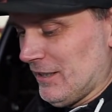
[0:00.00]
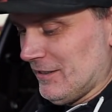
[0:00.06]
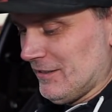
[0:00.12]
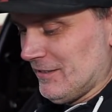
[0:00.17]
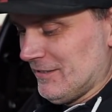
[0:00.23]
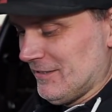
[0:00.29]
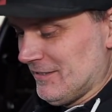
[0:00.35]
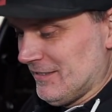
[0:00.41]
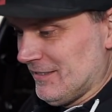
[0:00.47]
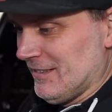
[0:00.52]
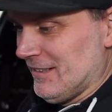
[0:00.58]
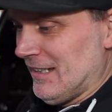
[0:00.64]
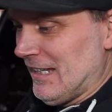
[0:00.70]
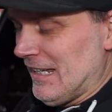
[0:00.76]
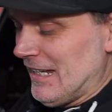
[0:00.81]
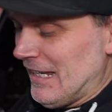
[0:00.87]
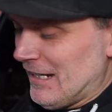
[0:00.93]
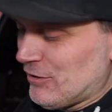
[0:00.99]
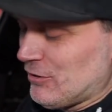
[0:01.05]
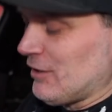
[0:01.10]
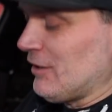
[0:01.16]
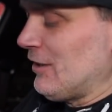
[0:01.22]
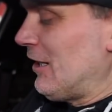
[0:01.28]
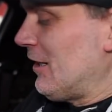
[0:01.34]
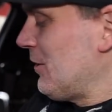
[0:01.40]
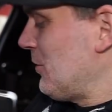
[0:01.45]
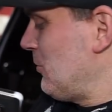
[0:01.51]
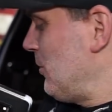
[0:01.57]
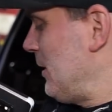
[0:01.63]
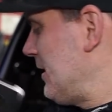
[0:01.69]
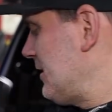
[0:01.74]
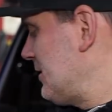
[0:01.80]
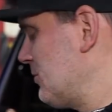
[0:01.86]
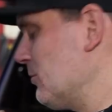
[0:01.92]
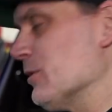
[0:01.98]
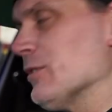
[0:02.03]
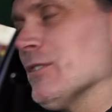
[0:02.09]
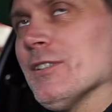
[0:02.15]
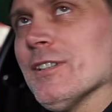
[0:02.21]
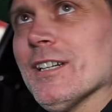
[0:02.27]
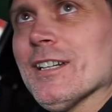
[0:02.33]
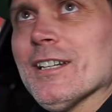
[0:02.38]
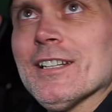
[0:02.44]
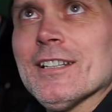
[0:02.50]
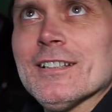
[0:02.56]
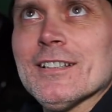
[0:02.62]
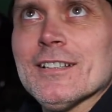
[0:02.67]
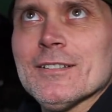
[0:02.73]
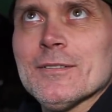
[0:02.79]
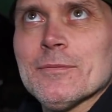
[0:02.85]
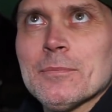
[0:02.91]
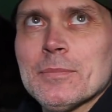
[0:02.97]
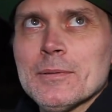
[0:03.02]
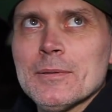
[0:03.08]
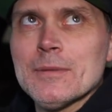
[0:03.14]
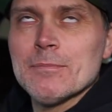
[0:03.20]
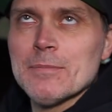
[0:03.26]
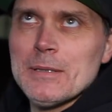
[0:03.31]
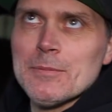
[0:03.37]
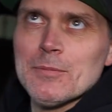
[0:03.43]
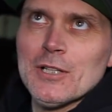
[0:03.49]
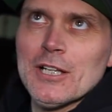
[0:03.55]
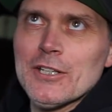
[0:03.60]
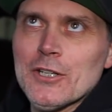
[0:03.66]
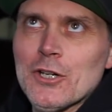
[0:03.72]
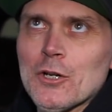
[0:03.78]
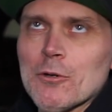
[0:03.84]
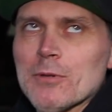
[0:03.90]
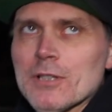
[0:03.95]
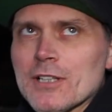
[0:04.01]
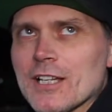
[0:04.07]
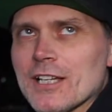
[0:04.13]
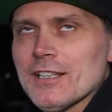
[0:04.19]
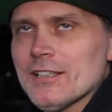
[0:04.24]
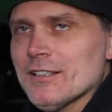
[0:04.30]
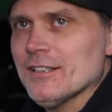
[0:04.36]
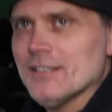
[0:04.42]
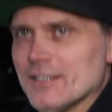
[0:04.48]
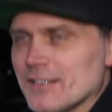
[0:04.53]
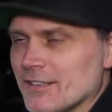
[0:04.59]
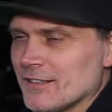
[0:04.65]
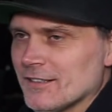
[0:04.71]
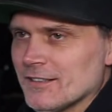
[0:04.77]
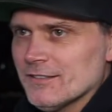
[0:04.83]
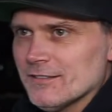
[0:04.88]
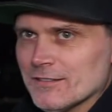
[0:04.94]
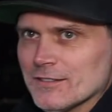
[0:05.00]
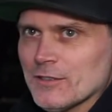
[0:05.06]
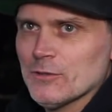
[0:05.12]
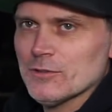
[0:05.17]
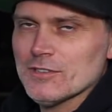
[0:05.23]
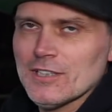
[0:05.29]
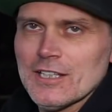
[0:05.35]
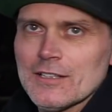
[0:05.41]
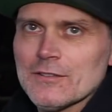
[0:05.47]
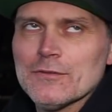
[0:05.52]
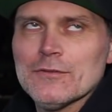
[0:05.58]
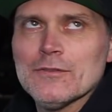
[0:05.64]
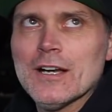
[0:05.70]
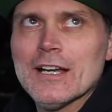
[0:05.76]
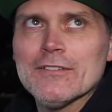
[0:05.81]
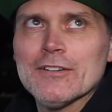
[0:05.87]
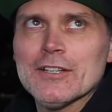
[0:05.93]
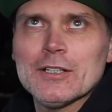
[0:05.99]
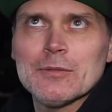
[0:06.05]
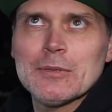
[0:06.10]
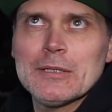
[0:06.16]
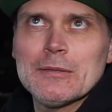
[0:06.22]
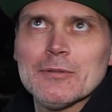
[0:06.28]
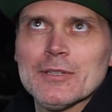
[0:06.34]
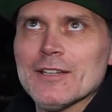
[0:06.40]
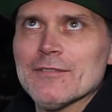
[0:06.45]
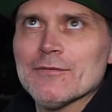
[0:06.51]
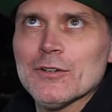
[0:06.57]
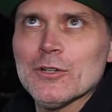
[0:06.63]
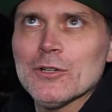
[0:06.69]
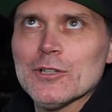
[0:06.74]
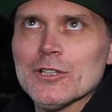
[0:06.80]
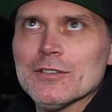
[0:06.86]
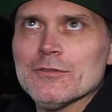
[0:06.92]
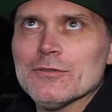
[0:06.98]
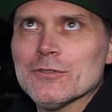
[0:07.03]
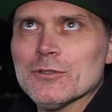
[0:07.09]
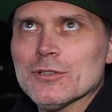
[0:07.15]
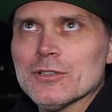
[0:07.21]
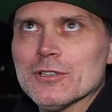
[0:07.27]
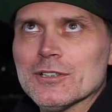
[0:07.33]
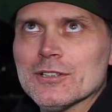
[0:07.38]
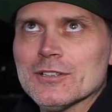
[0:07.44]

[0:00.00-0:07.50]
And actually a lot of the waits were people I know, but like there was like 500 people that voted for